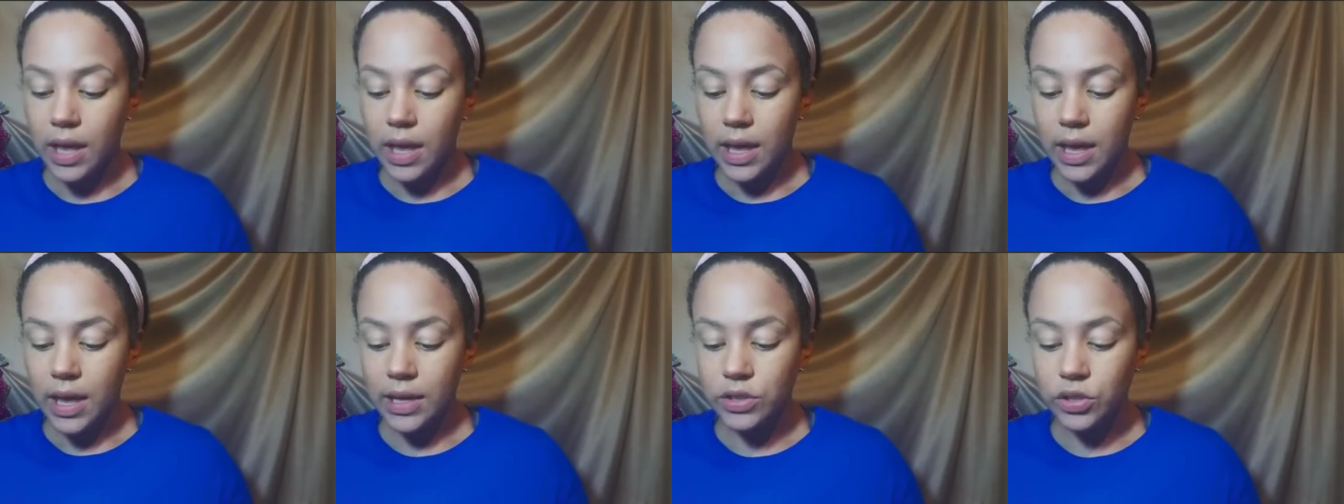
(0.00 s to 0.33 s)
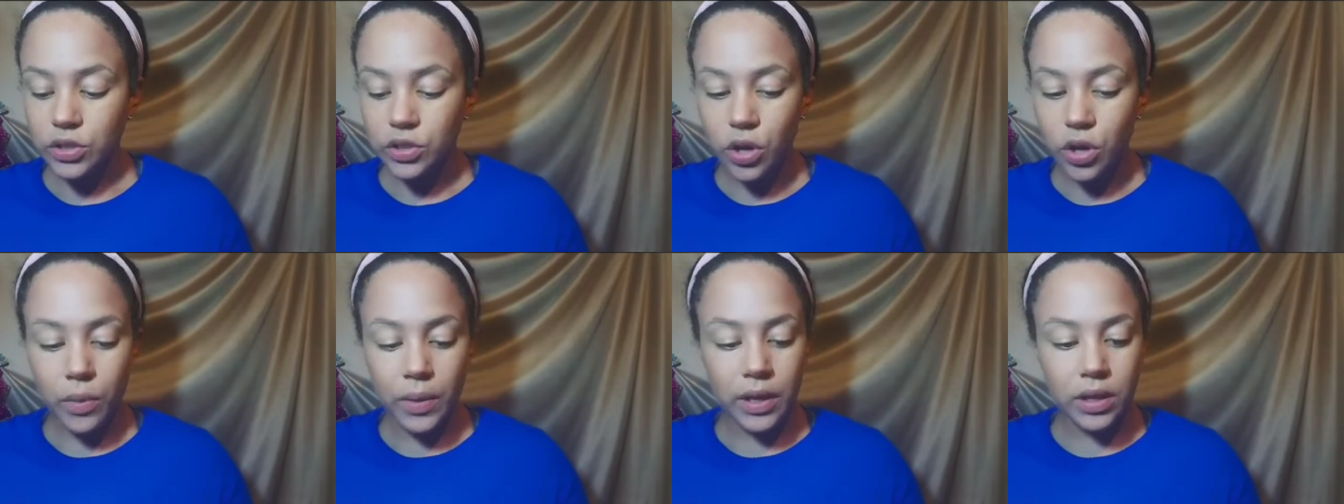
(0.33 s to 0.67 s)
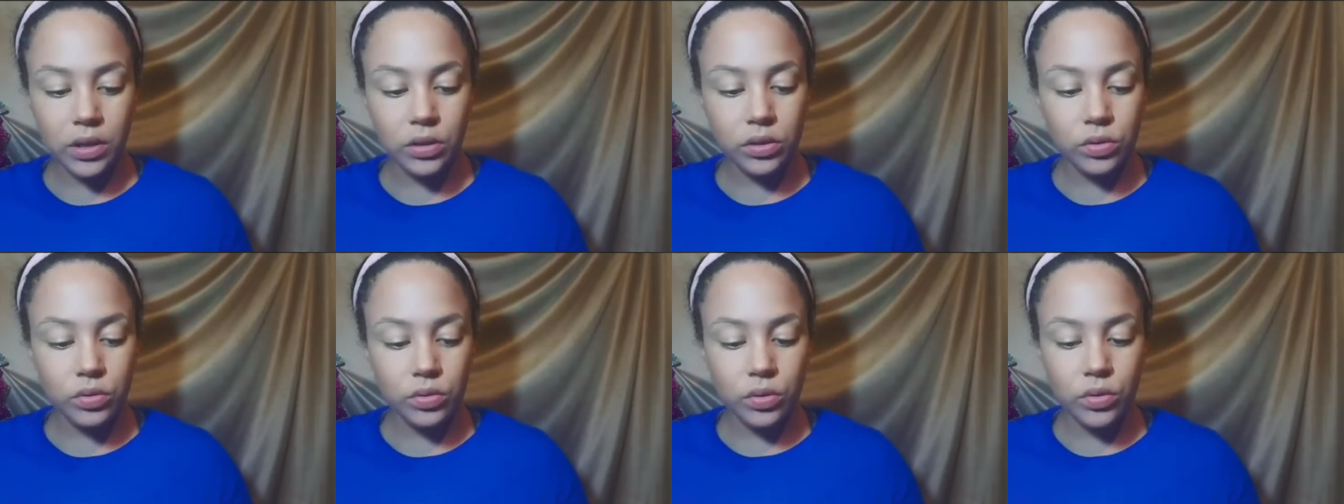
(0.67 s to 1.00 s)
is going
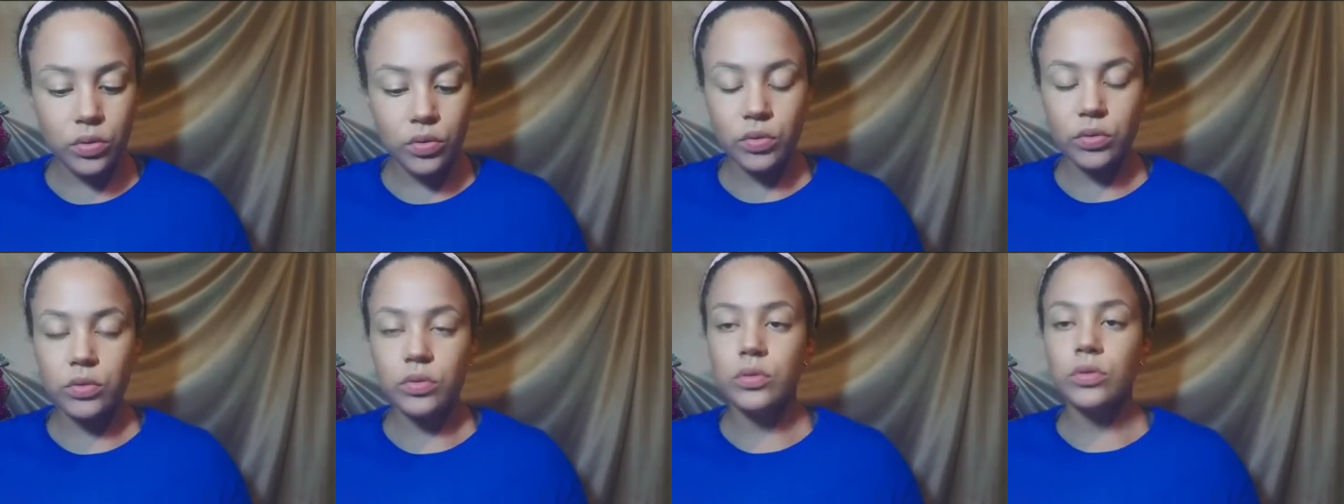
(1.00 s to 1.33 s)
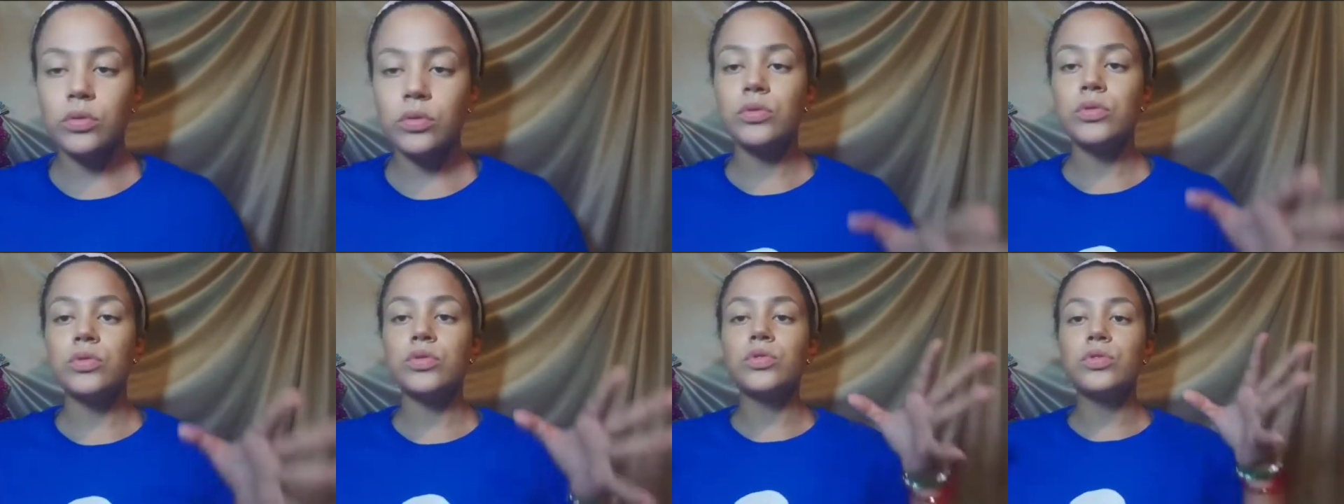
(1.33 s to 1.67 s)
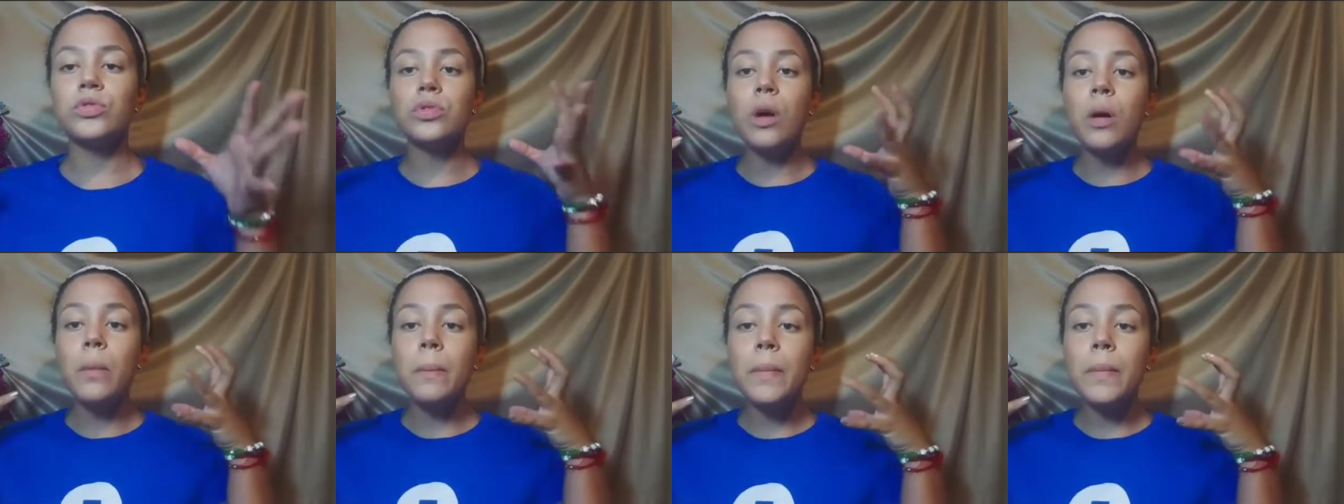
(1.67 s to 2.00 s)
through so
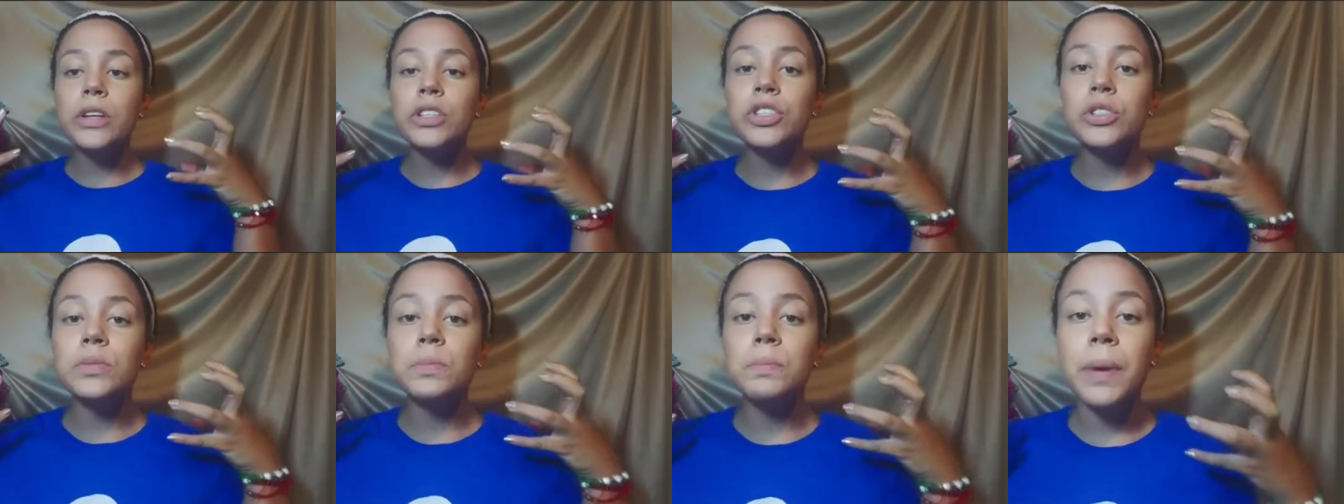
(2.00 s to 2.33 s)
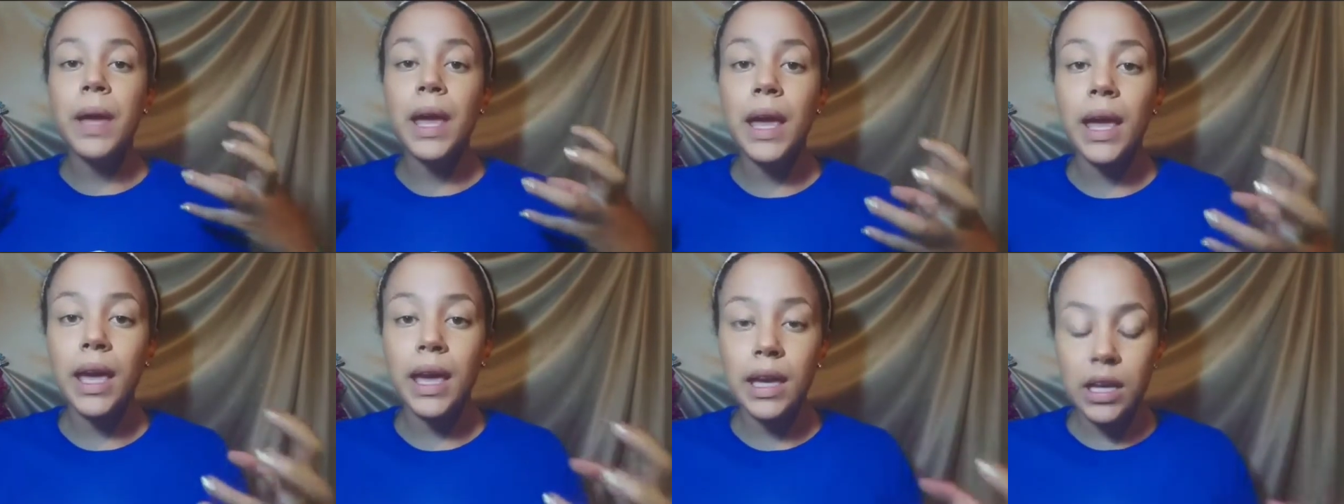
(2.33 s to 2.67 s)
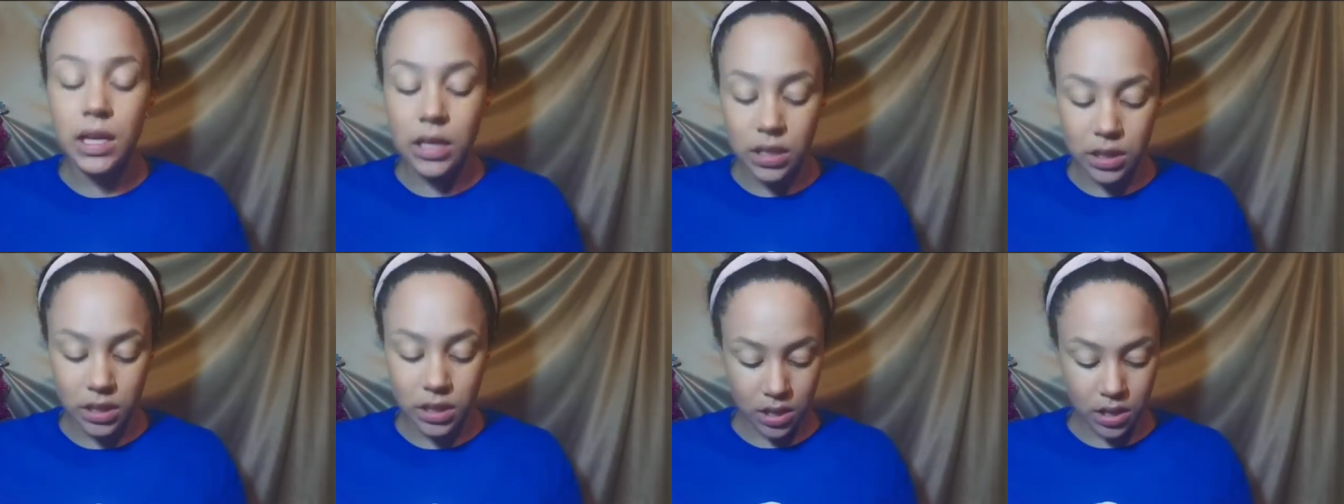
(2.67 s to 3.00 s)
much
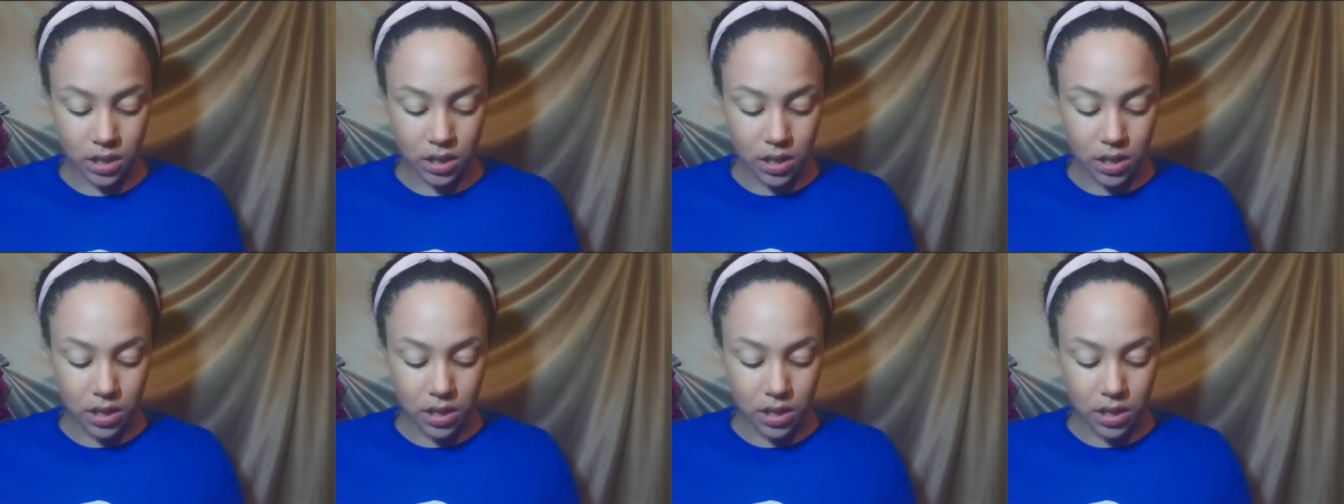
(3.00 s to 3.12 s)
pain,